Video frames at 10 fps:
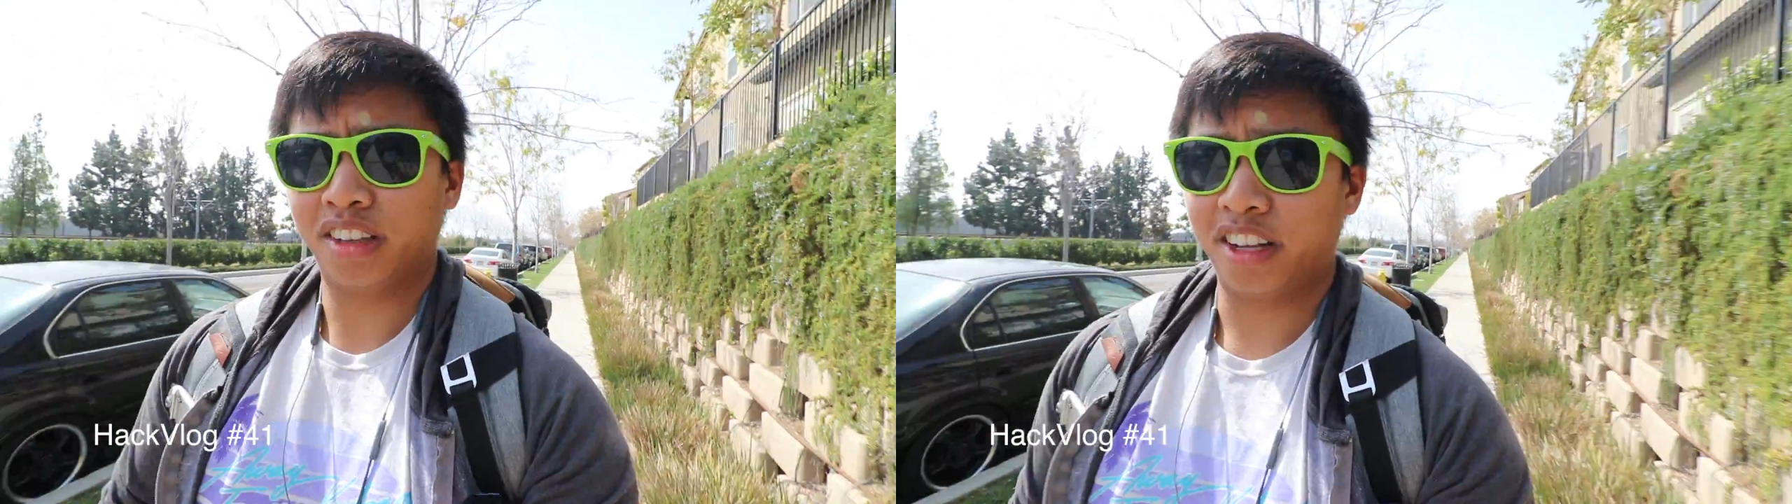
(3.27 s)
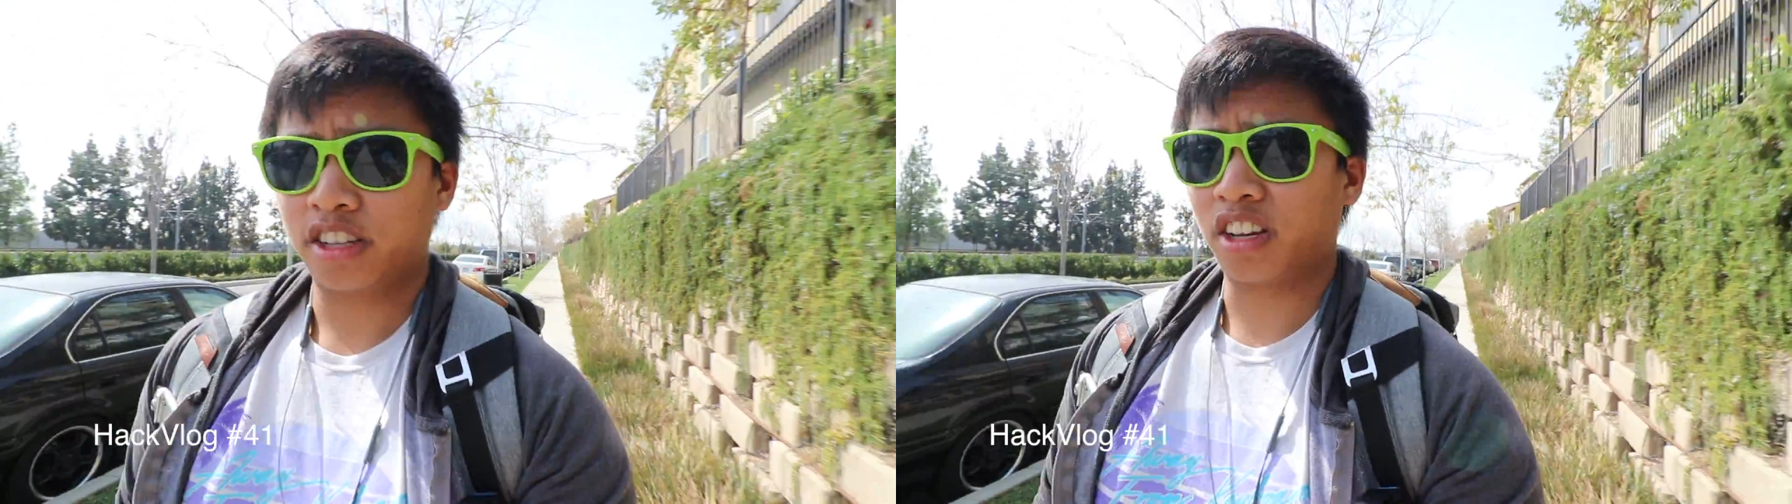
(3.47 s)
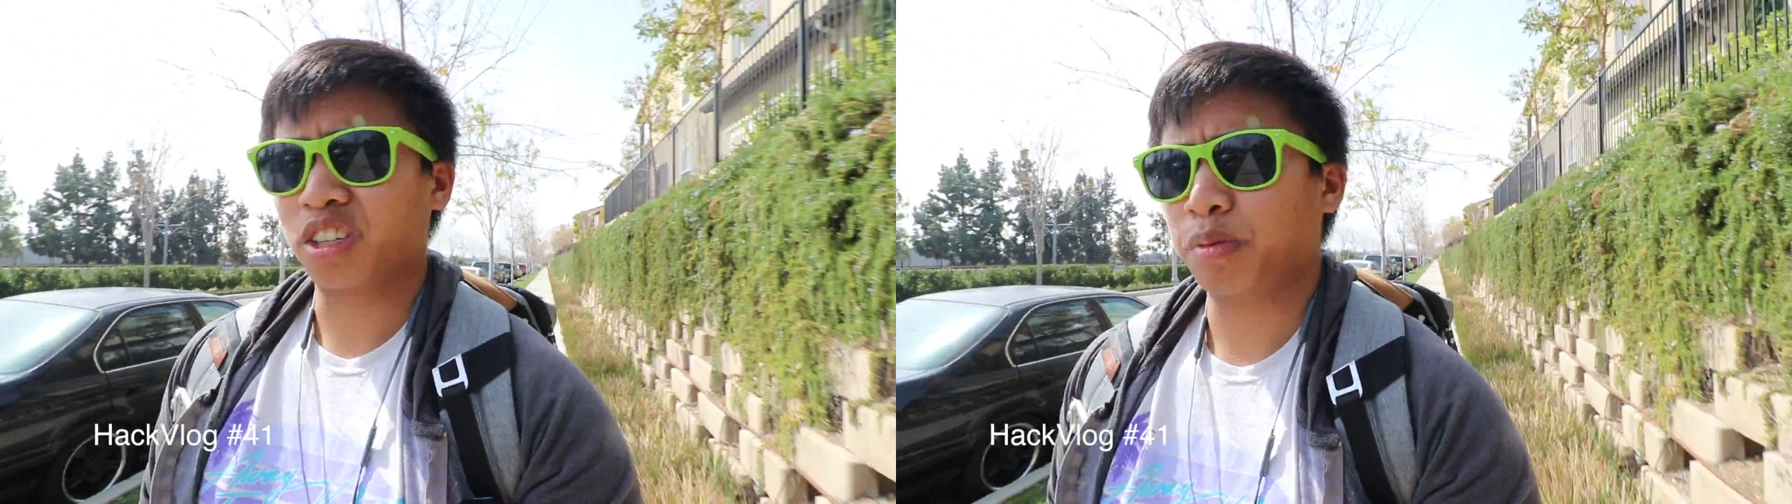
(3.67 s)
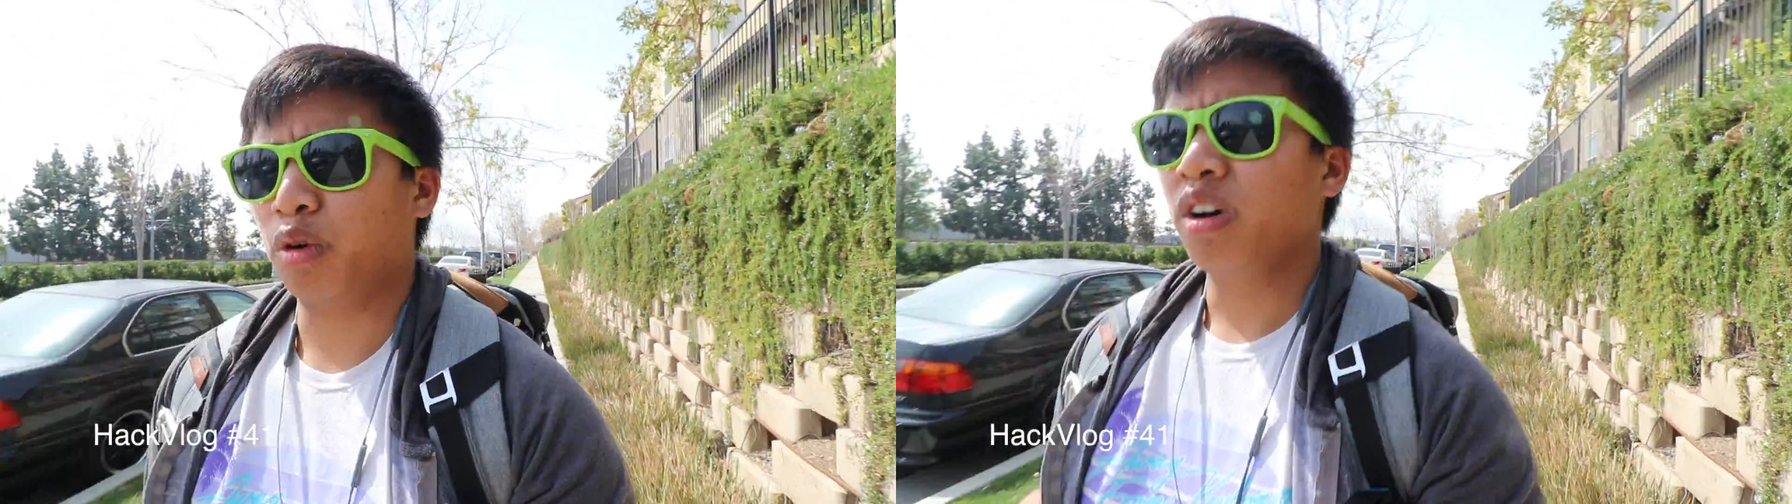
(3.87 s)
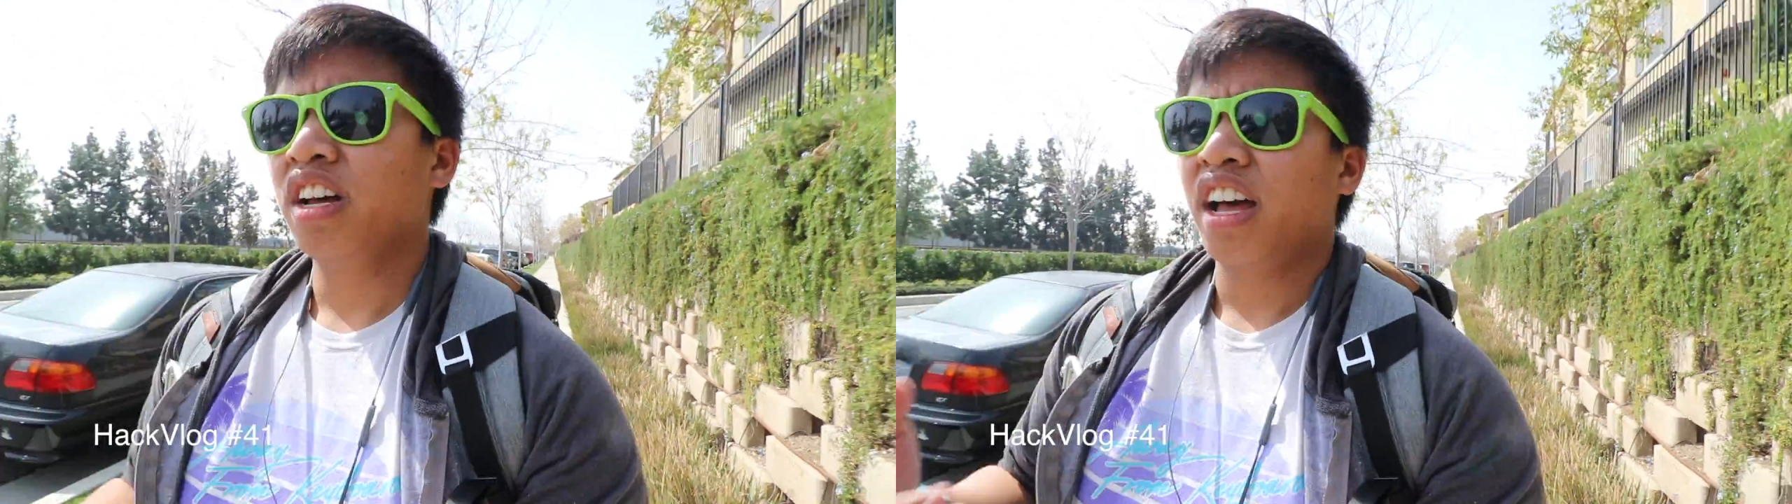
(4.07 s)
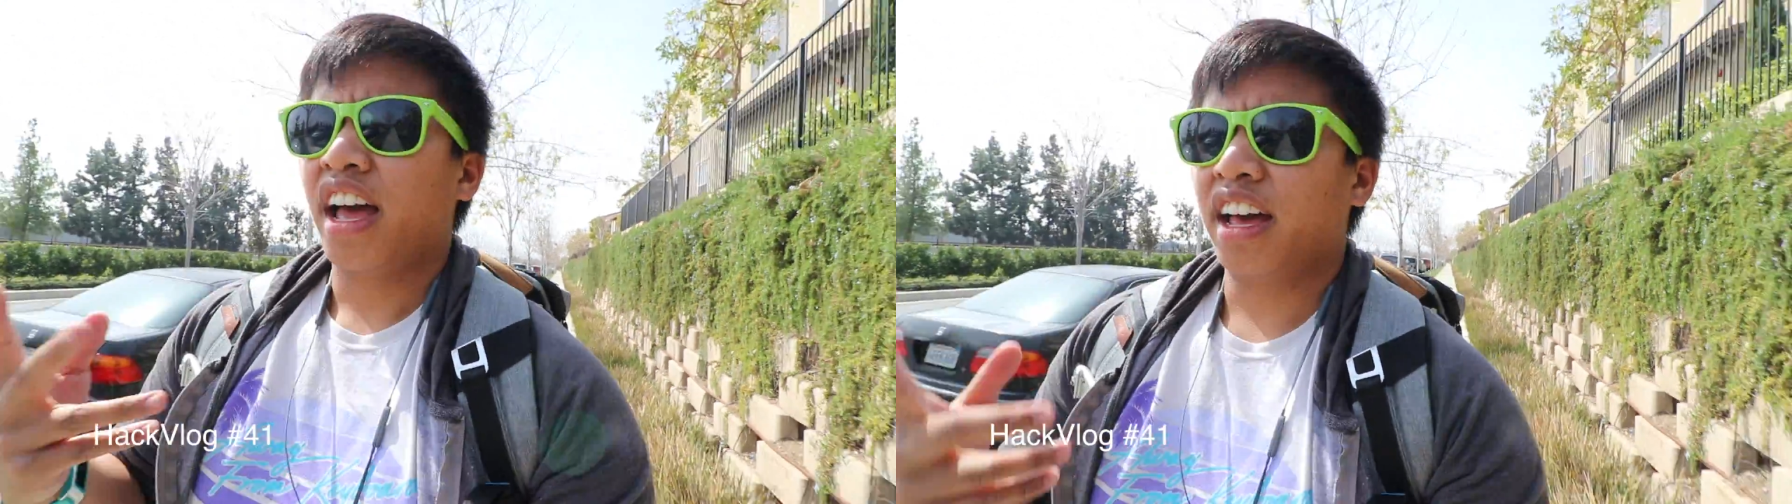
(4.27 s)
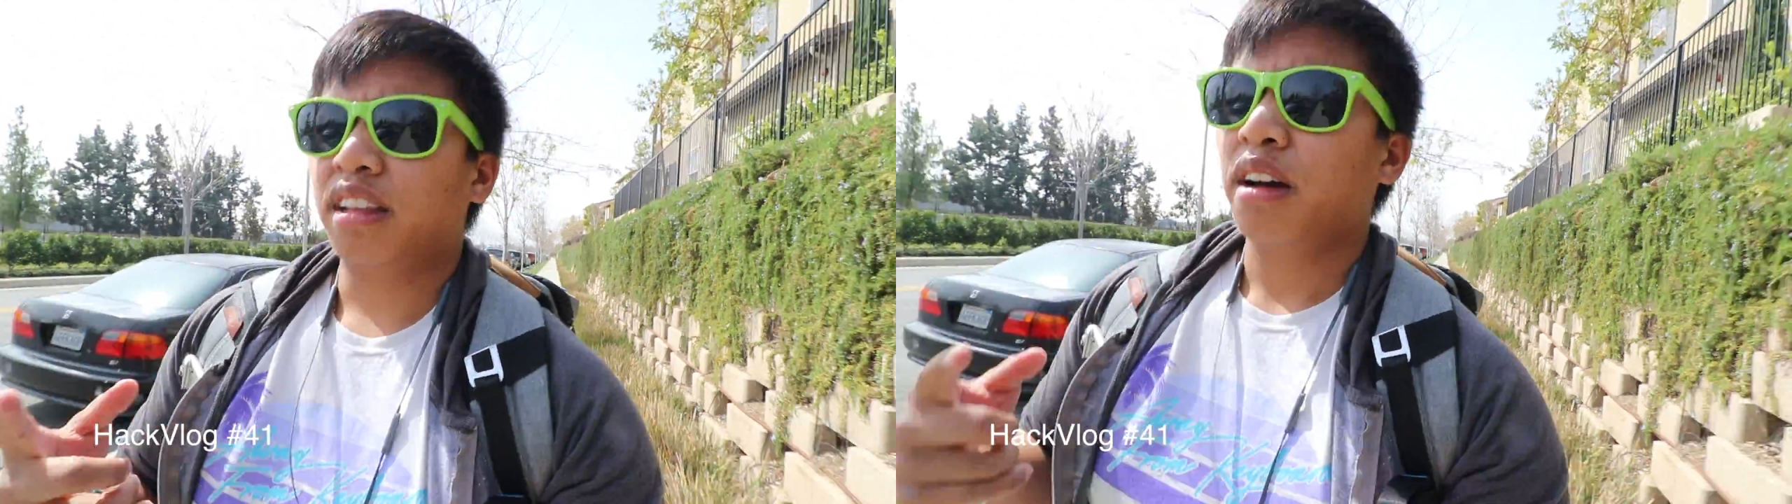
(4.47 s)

Linux Expo, and